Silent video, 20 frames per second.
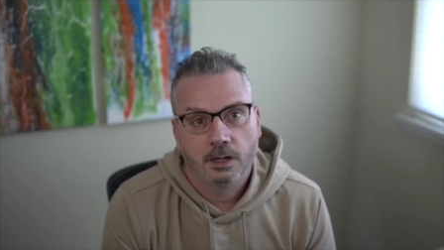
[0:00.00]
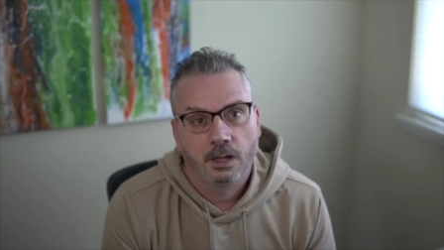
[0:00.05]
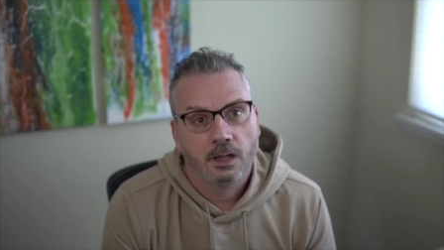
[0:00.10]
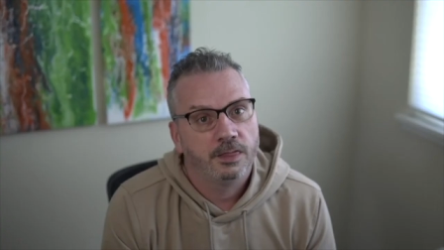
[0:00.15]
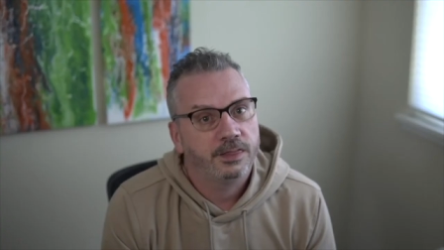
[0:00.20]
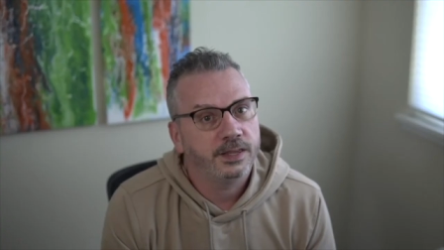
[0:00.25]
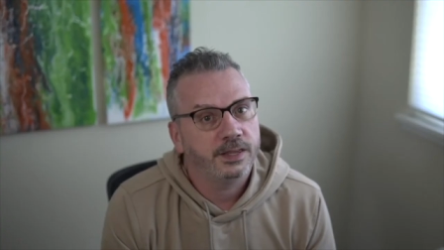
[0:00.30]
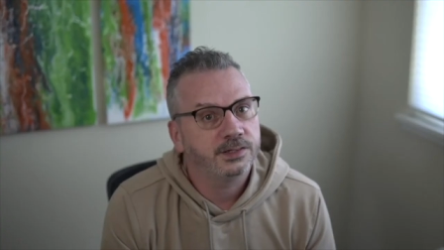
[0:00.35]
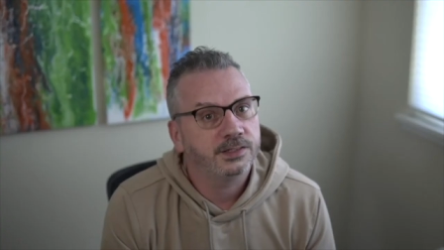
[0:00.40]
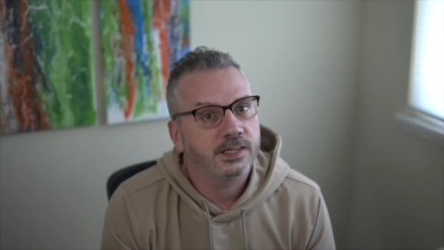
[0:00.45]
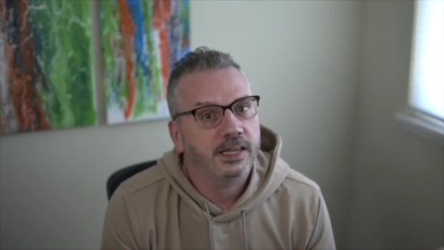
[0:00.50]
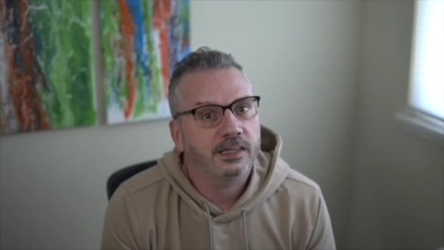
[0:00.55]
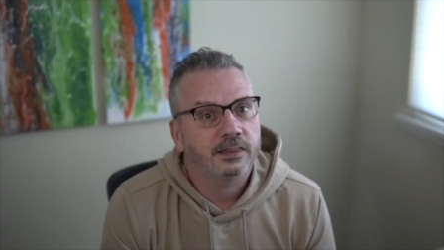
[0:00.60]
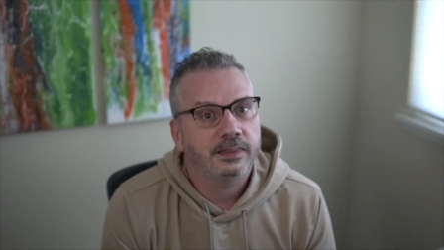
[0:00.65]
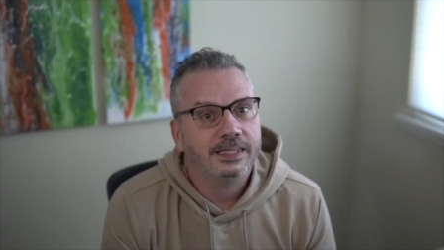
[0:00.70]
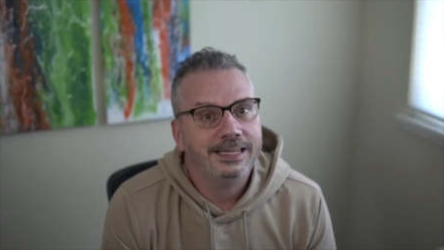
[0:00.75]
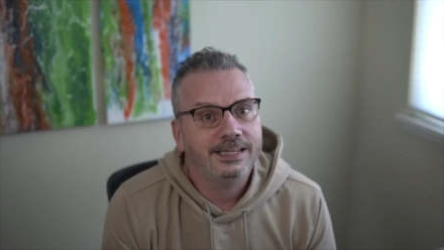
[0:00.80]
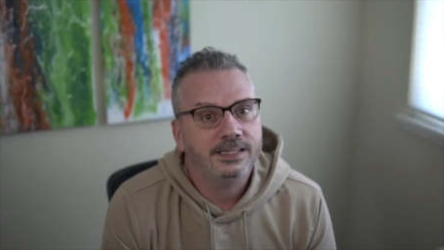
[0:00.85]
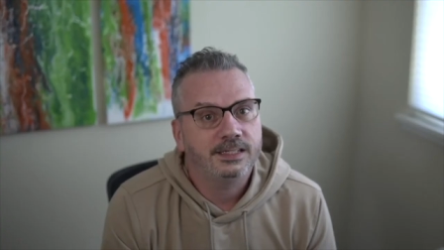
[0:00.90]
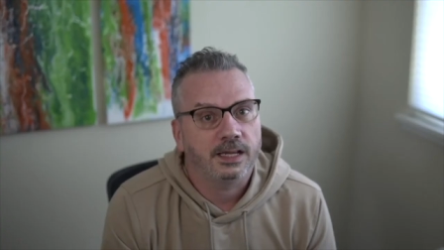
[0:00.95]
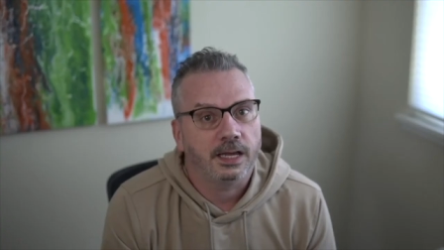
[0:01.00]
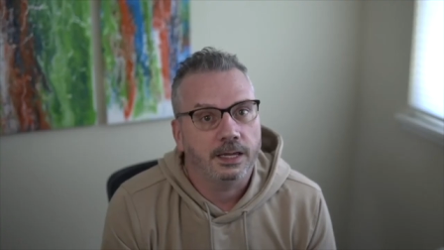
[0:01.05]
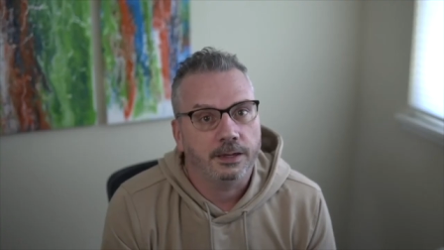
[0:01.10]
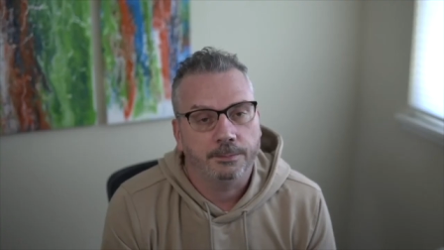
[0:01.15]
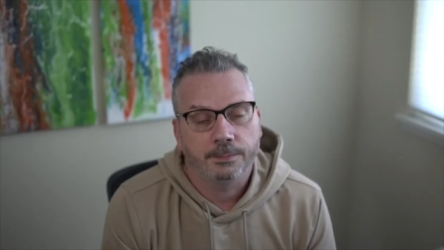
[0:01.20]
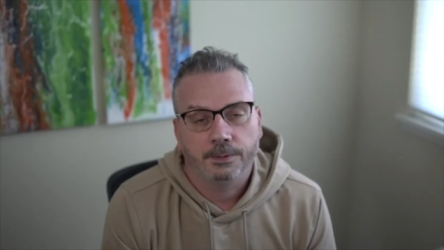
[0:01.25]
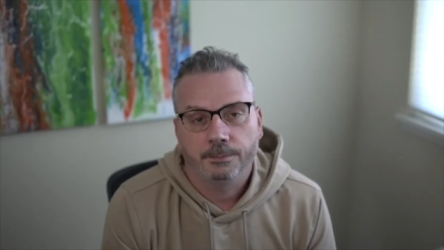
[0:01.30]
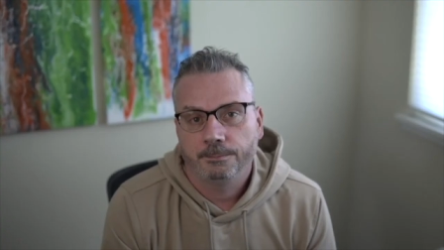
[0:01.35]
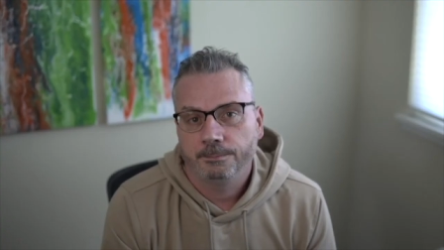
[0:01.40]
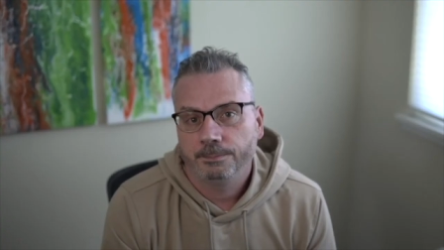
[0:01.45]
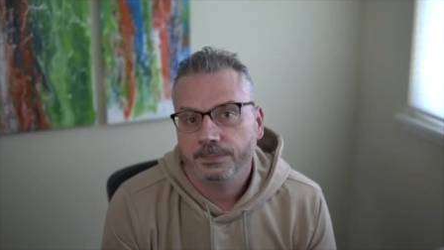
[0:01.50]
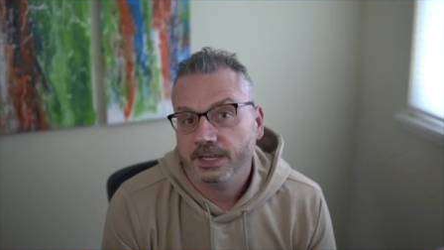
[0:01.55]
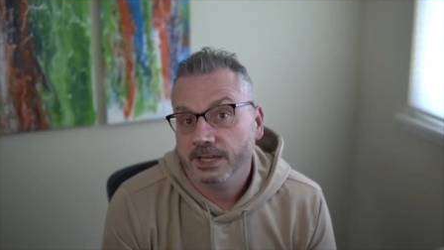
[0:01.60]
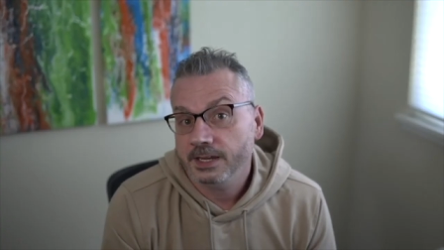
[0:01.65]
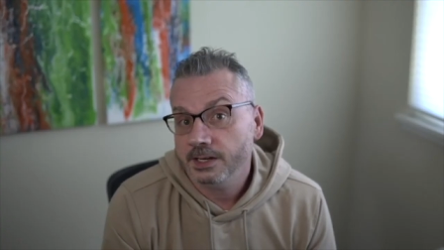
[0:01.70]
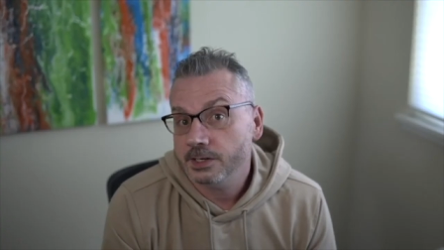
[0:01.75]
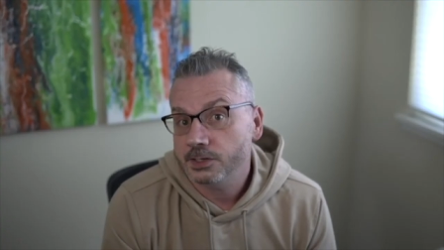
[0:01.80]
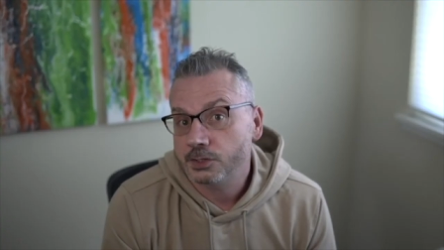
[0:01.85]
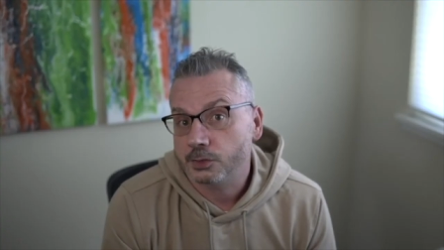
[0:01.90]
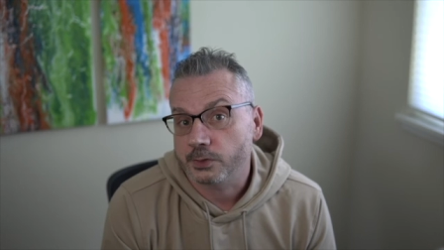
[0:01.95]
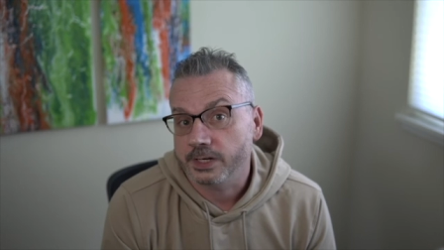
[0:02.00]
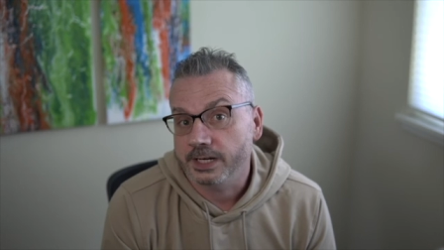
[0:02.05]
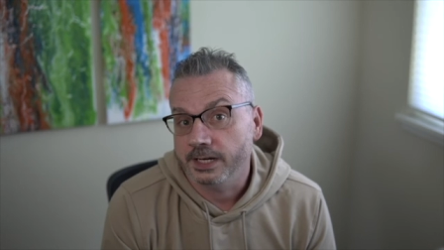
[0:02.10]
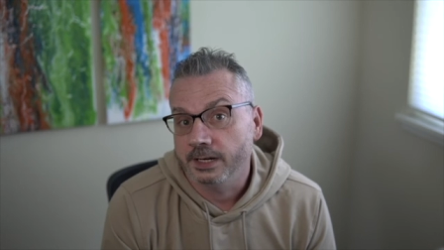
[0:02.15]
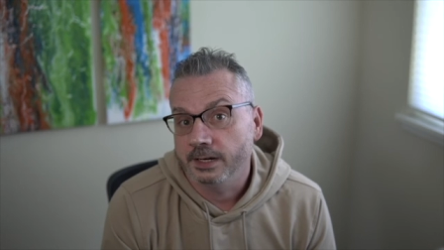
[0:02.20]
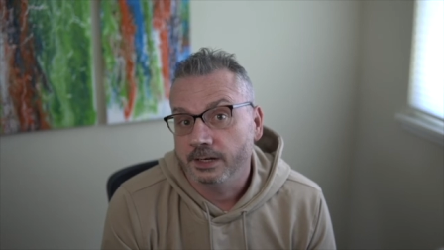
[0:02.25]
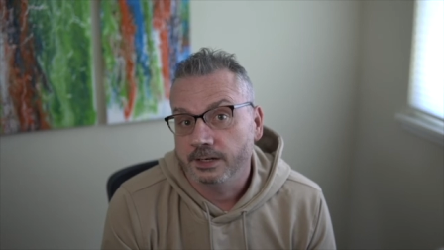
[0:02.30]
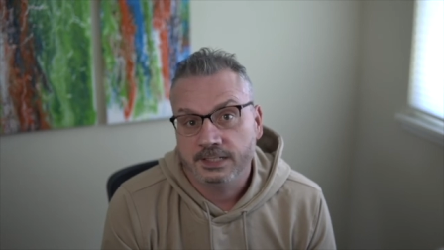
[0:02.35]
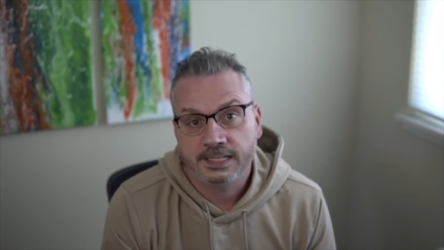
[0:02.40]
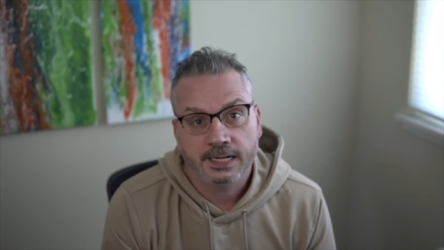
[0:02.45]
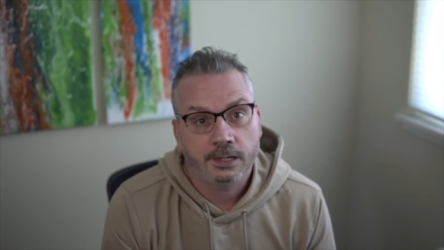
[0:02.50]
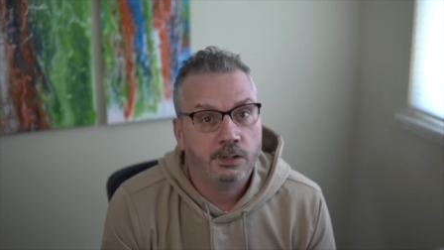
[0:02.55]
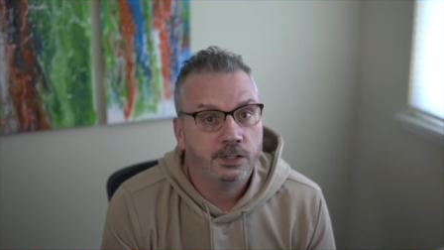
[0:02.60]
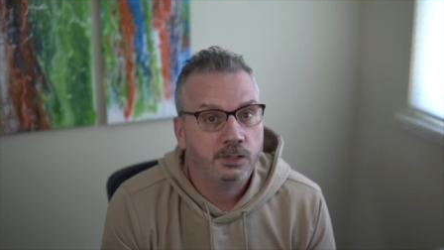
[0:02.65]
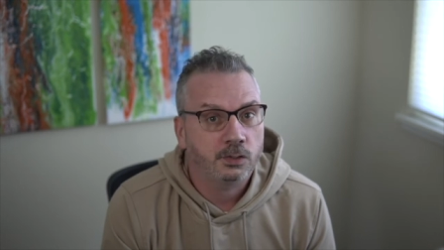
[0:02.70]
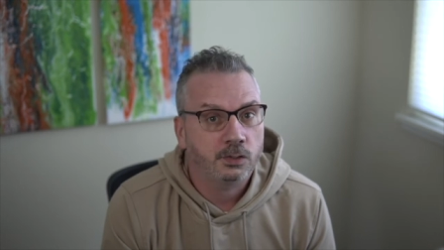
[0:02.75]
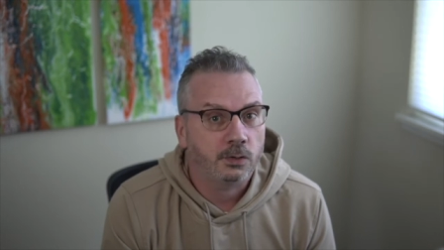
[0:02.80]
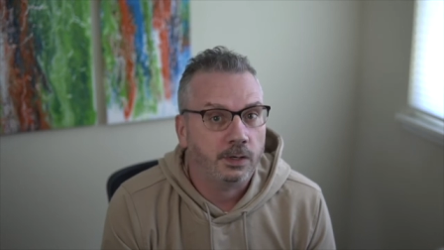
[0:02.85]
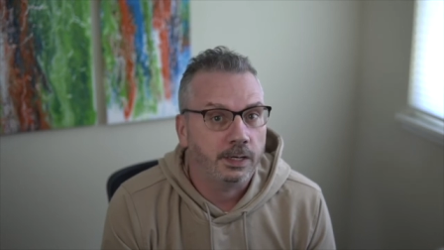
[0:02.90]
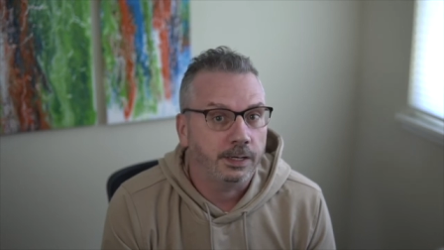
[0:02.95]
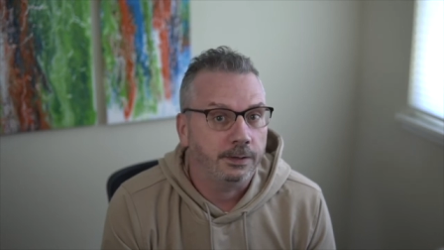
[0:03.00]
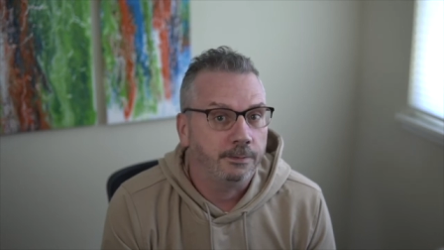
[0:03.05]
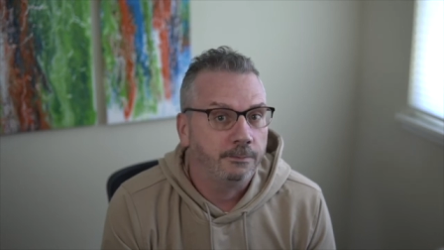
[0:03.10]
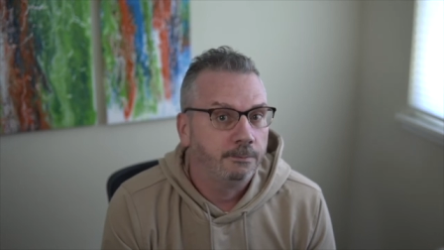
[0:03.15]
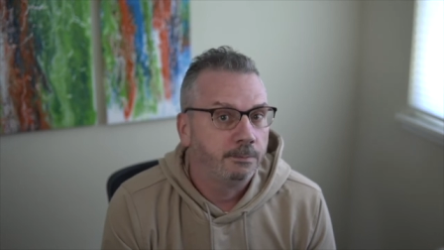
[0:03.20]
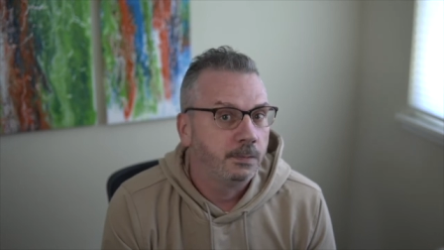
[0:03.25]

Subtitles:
Things like lead type, industry, territory,